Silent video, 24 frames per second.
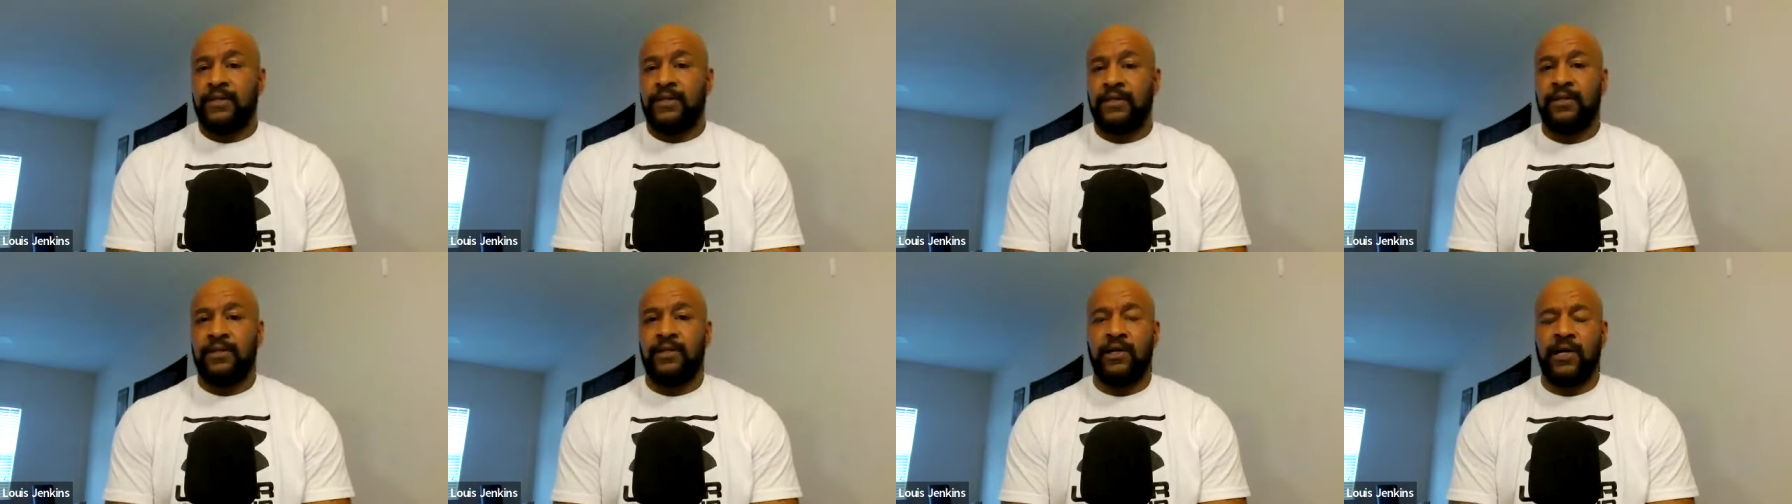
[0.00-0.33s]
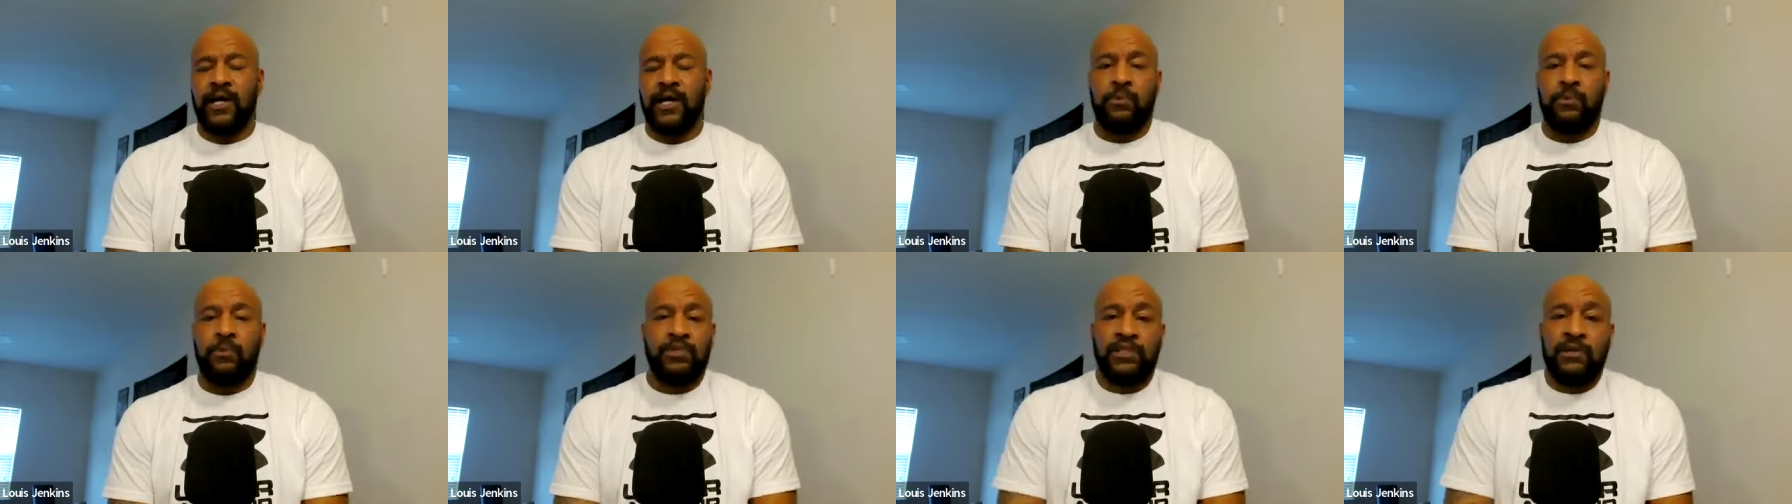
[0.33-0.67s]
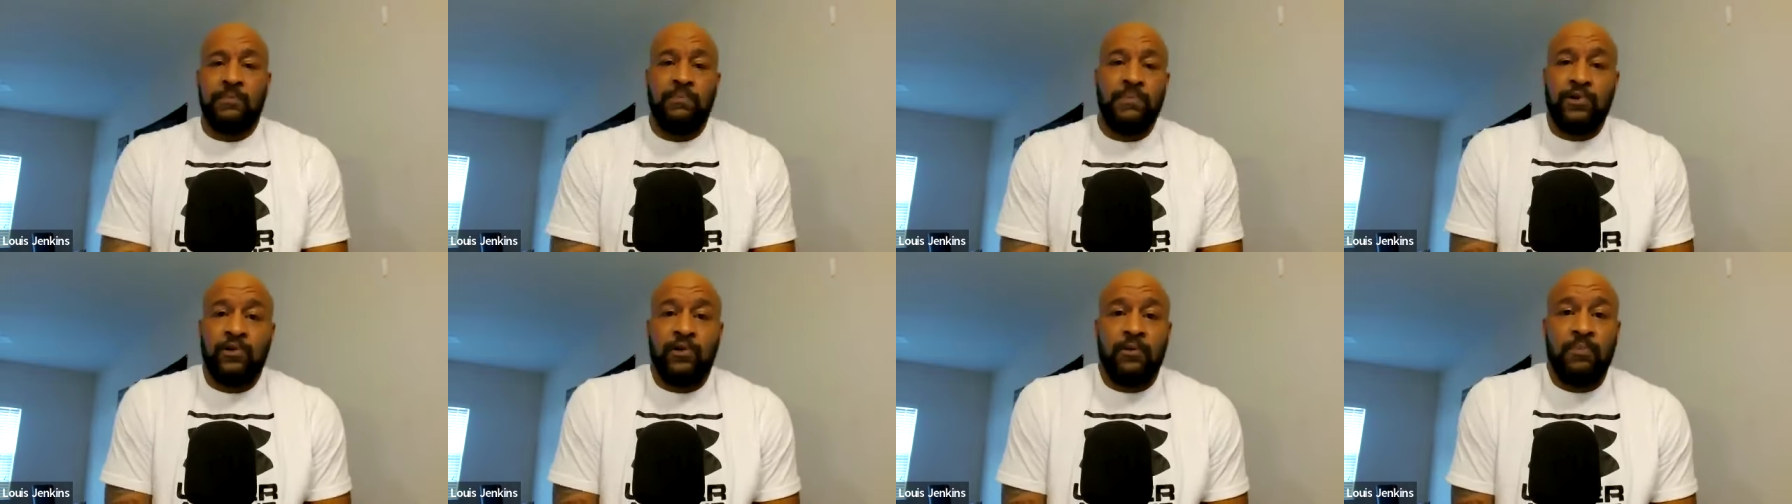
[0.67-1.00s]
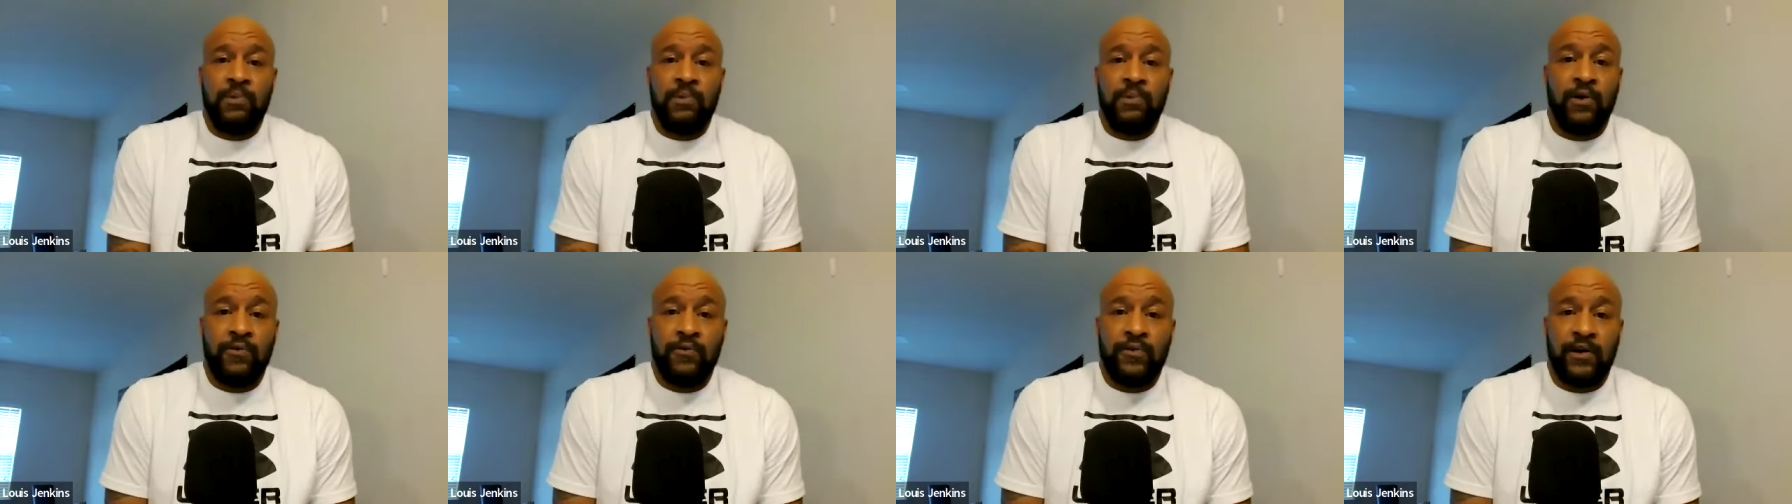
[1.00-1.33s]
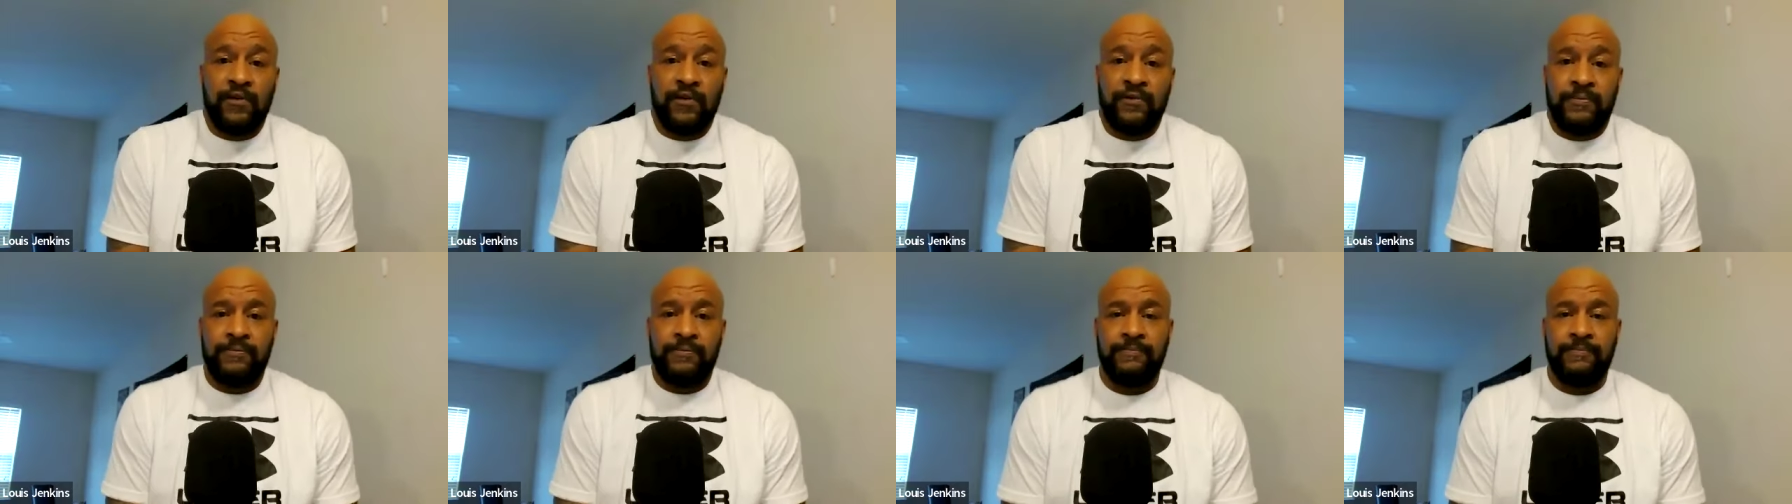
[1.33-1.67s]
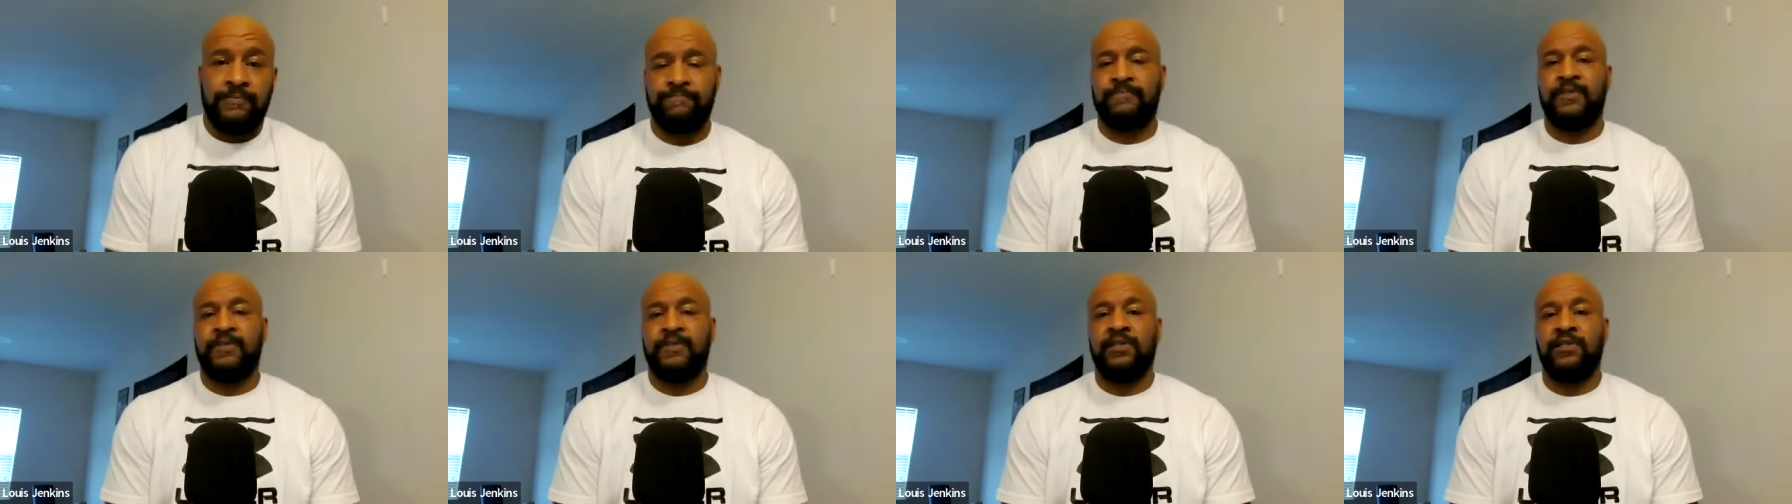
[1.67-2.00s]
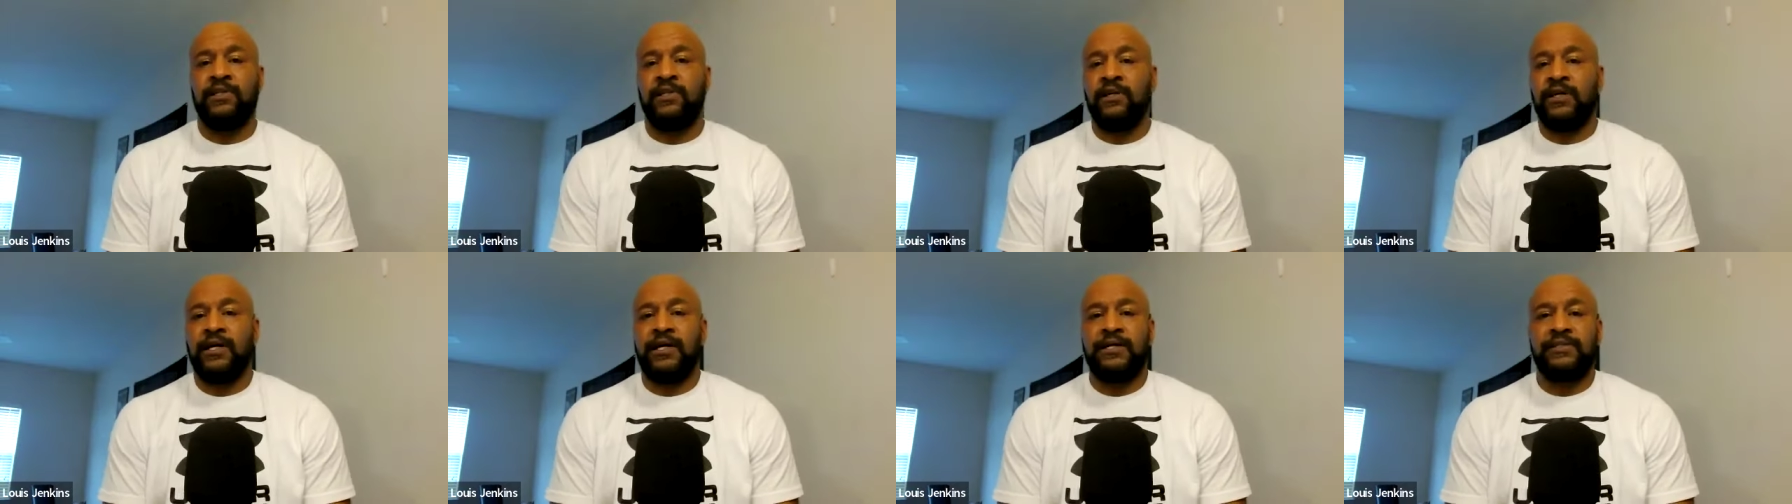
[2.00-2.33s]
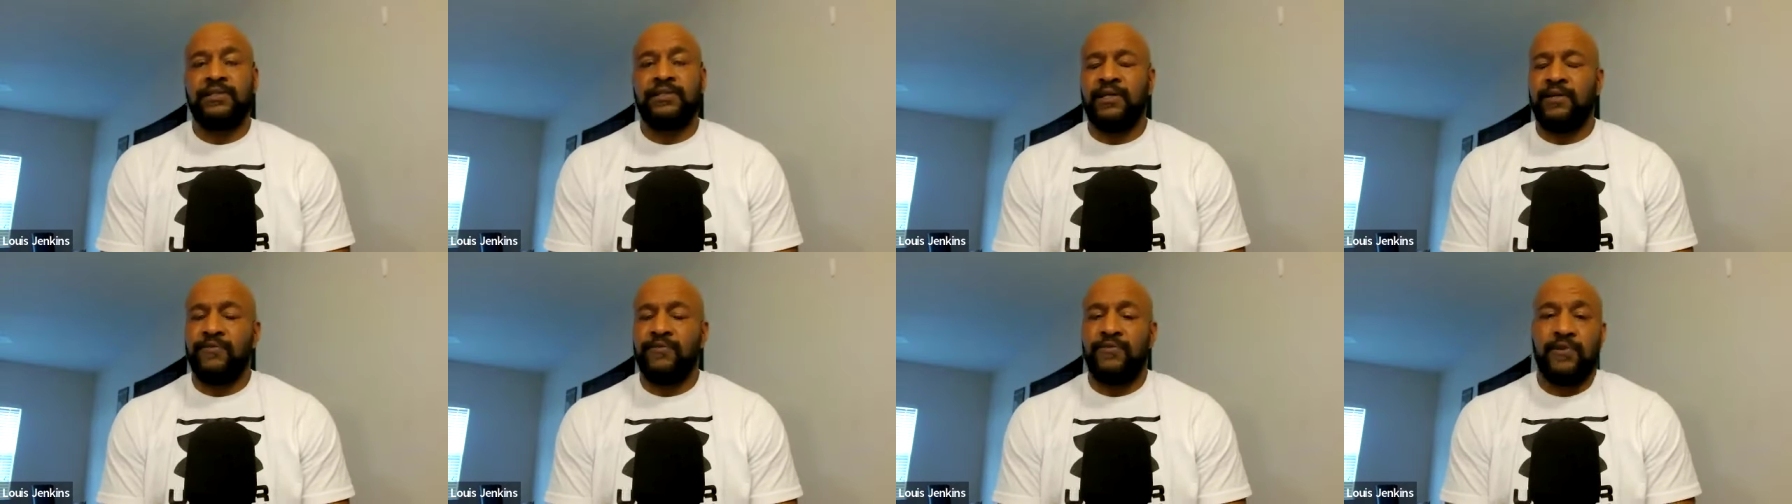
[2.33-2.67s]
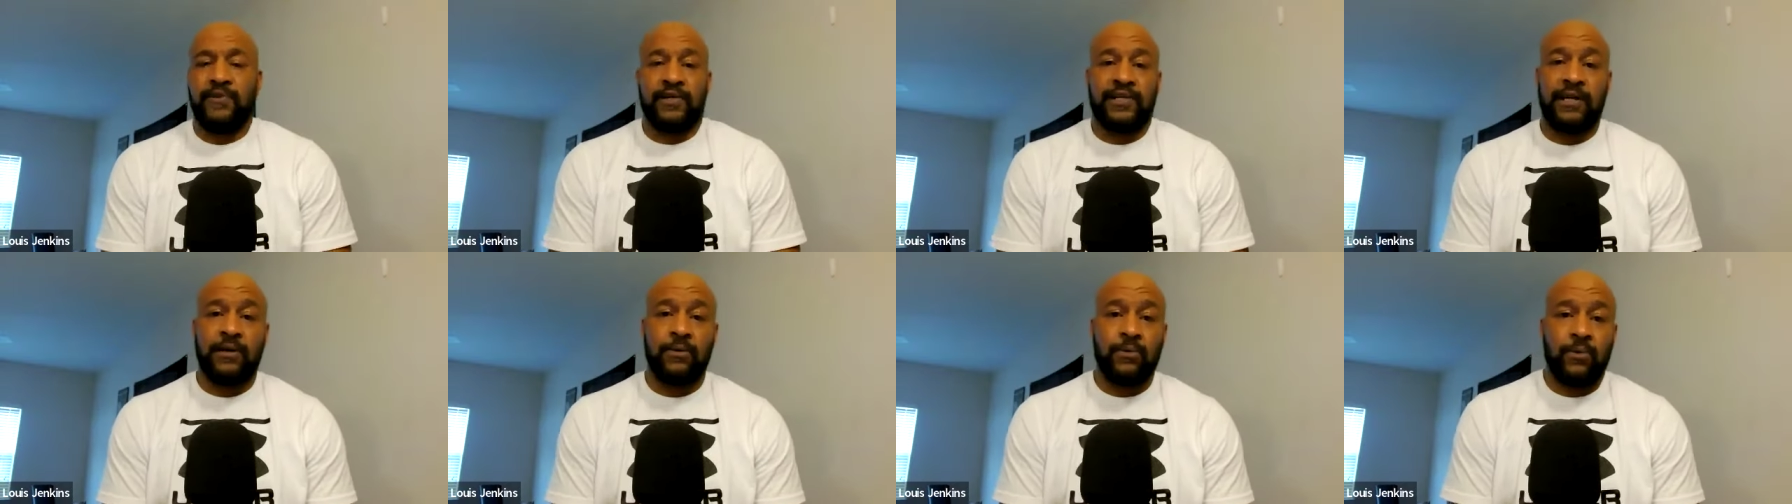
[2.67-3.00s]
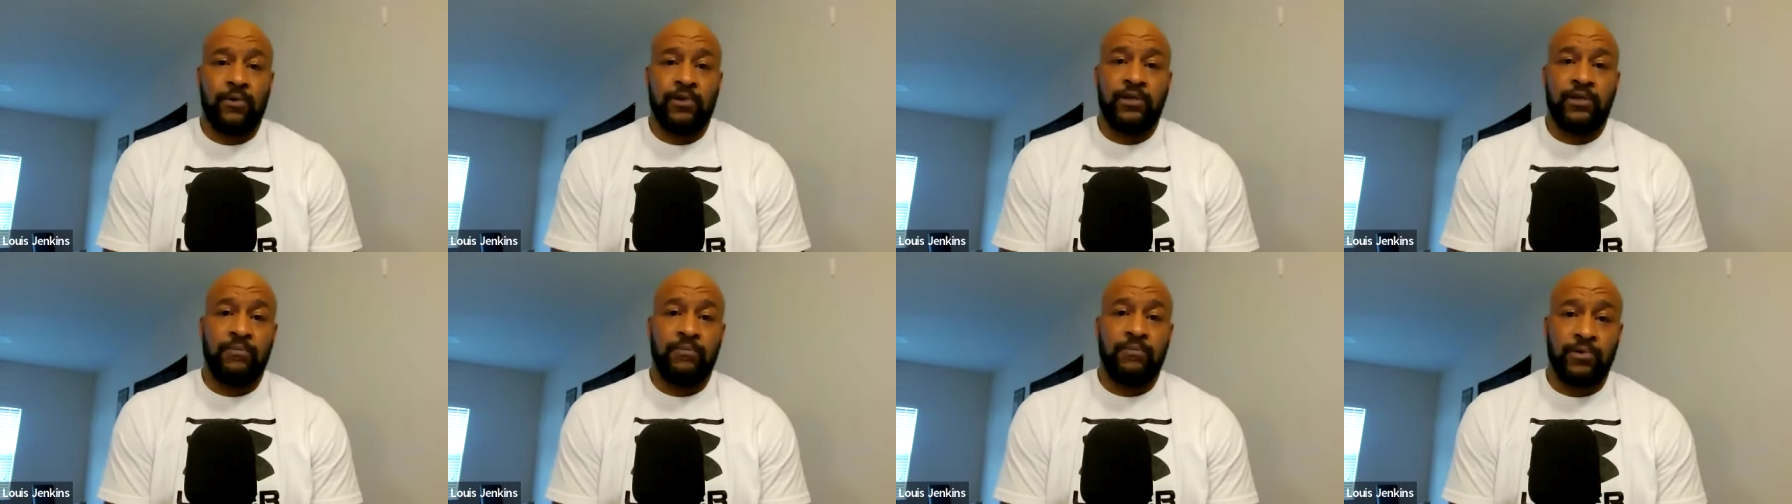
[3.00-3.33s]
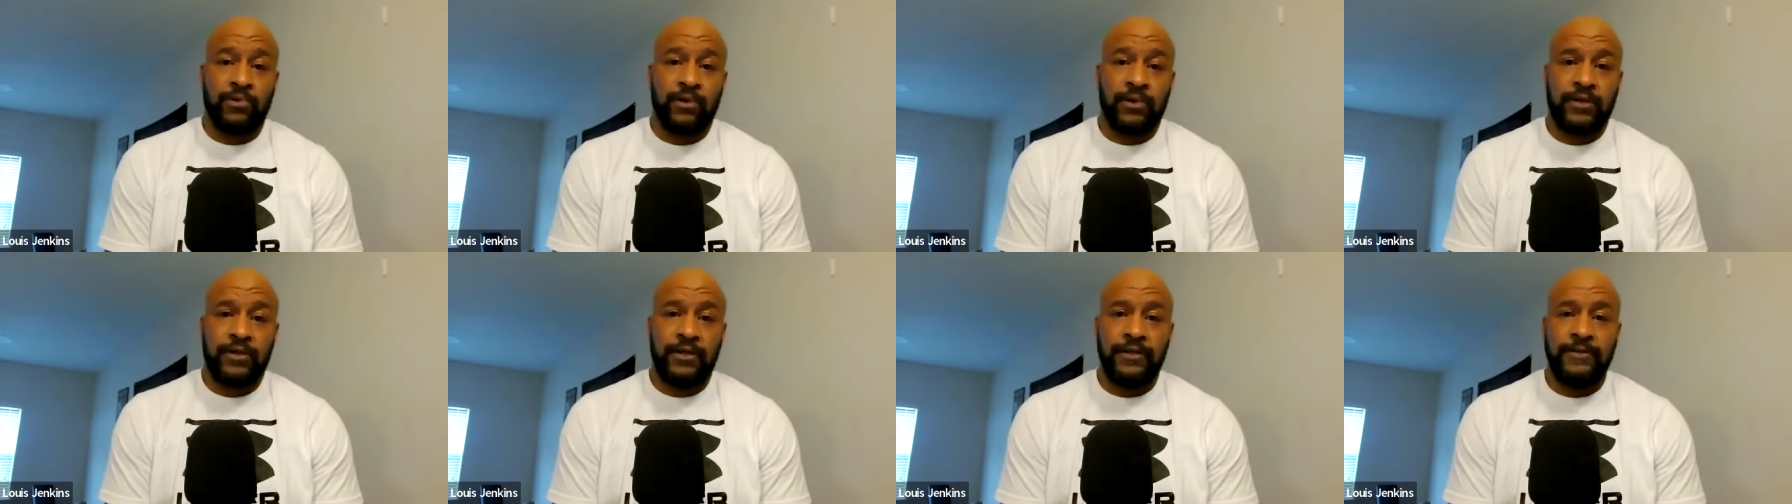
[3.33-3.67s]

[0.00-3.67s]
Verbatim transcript: You know, I was in the middle of both of them. You know, I said, fuck that, I'm going to Brook.